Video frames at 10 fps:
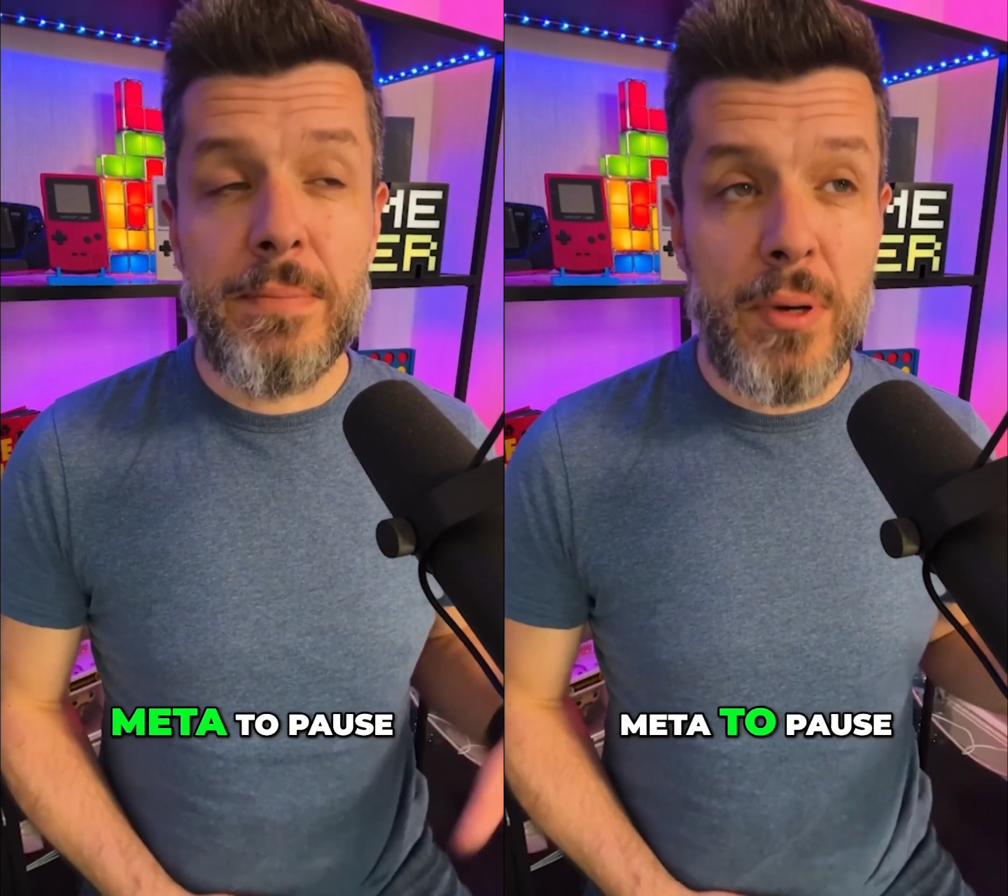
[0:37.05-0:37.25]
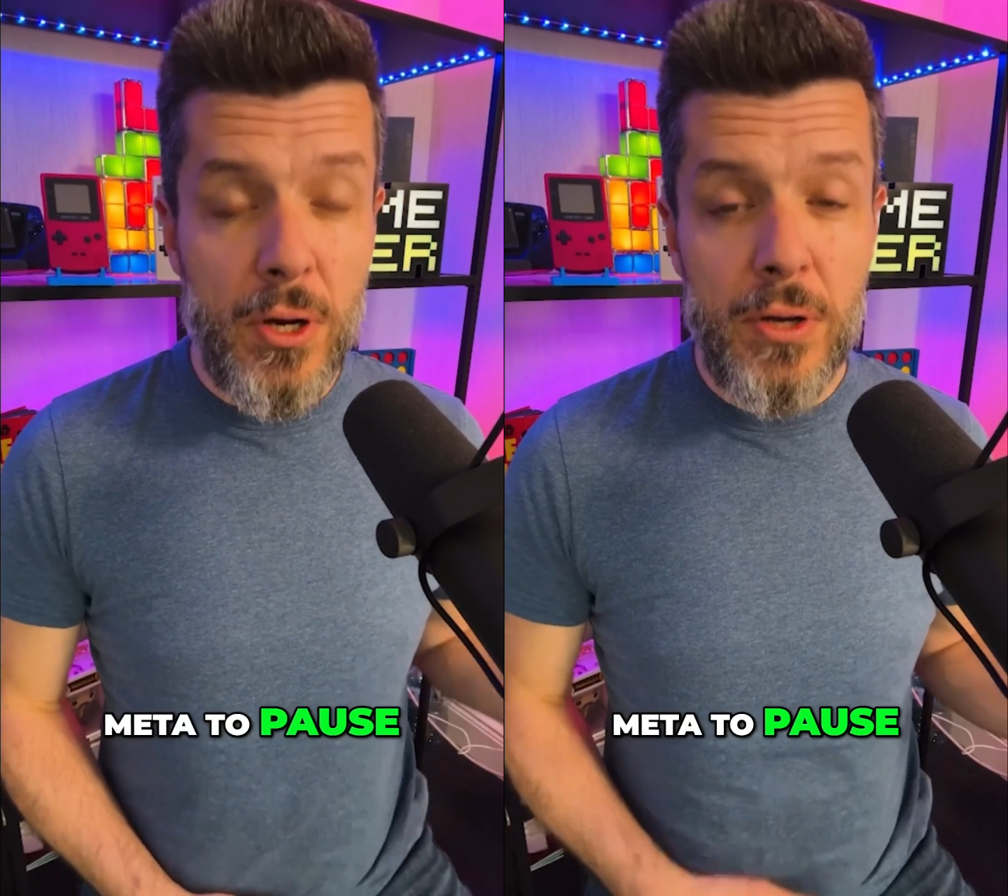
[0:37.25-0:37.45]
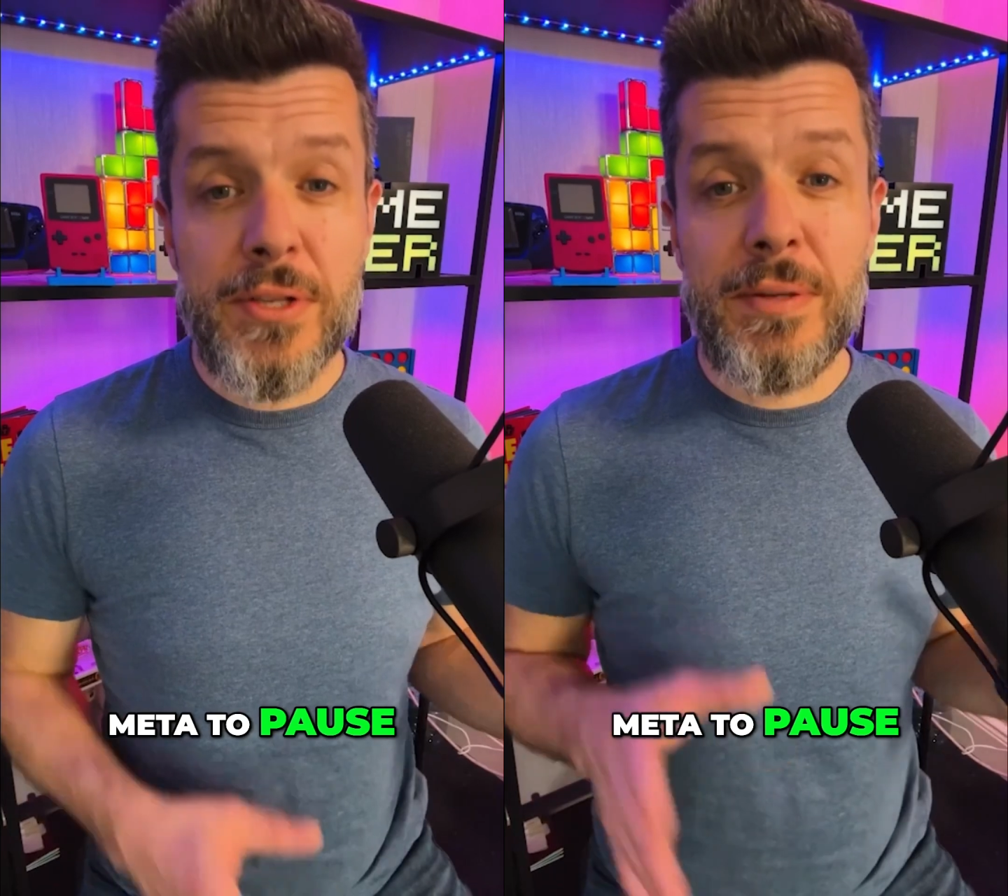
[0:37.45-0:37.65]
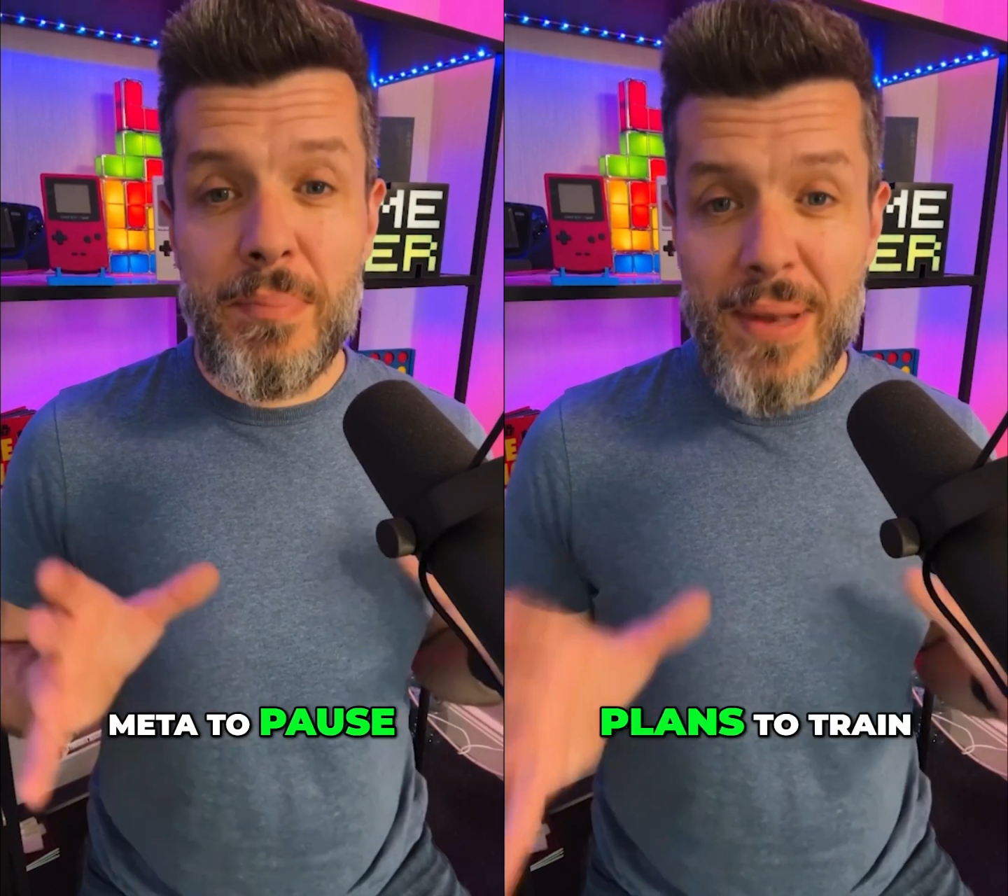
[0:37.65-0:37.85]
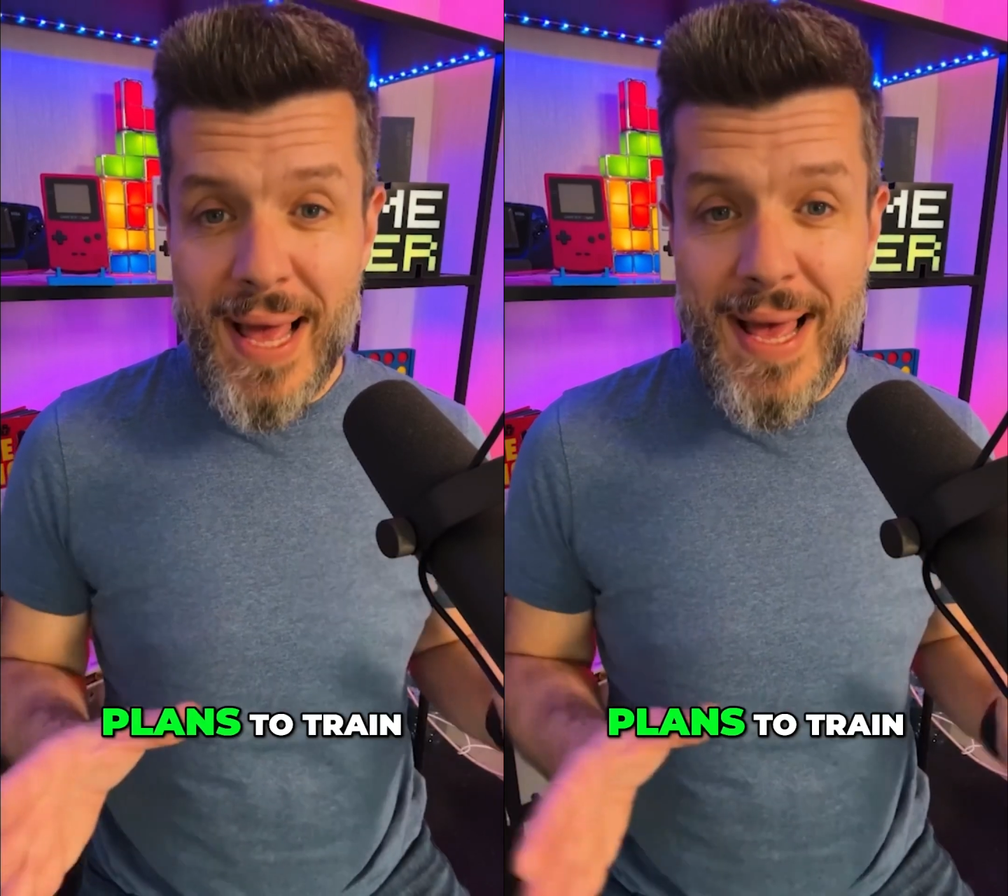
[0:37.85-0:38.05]
pause
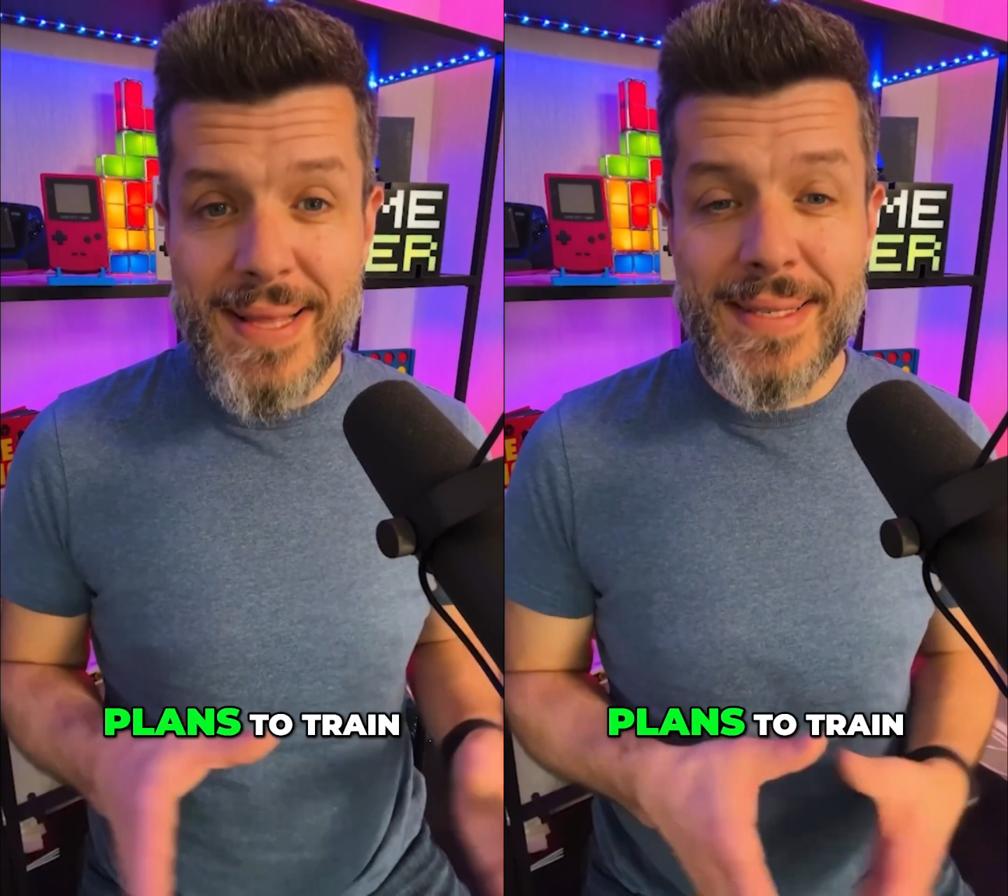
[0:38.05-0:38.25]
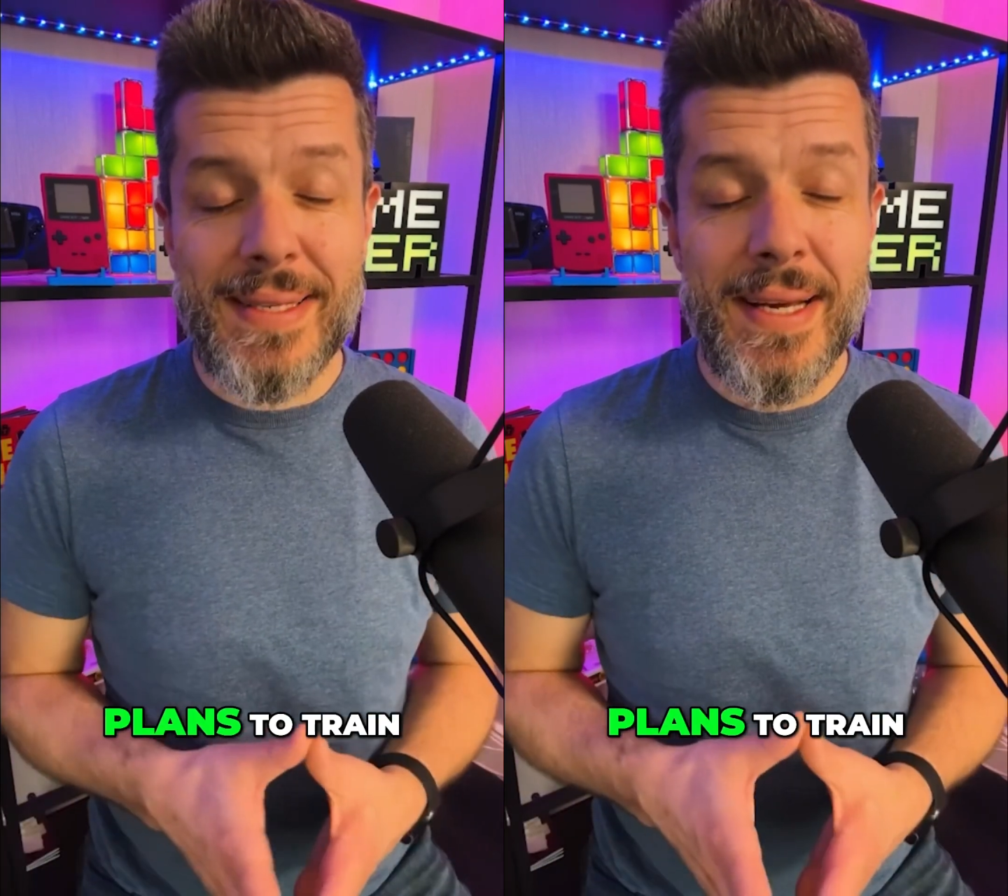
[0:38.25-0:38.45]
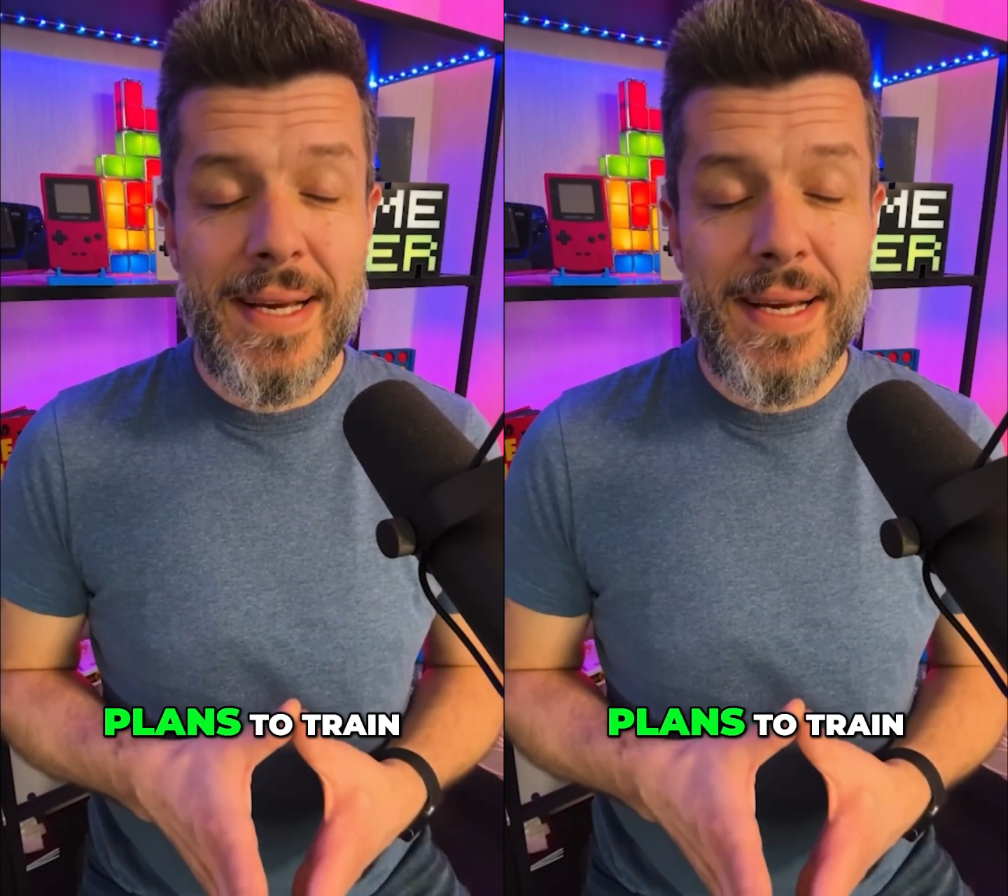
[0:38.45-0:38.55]
plans